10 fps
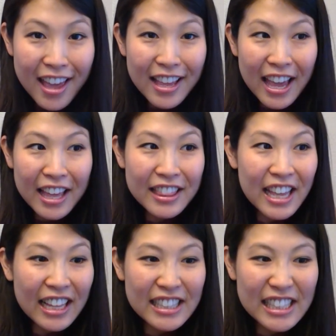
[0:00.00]
And
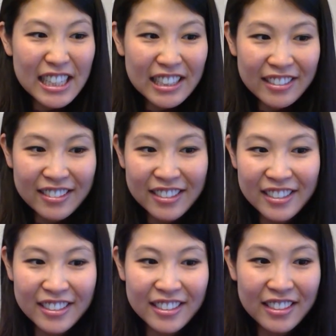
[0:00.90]
that's in,
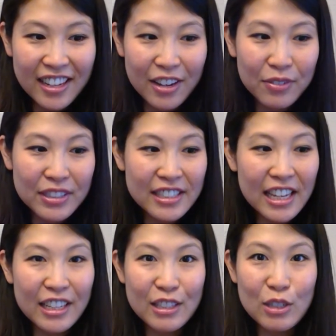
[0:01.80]
I would
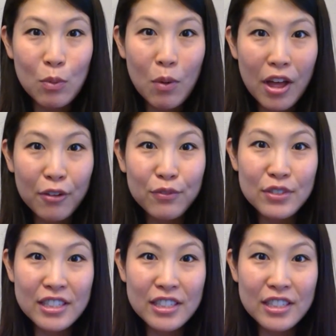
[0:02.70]
say 12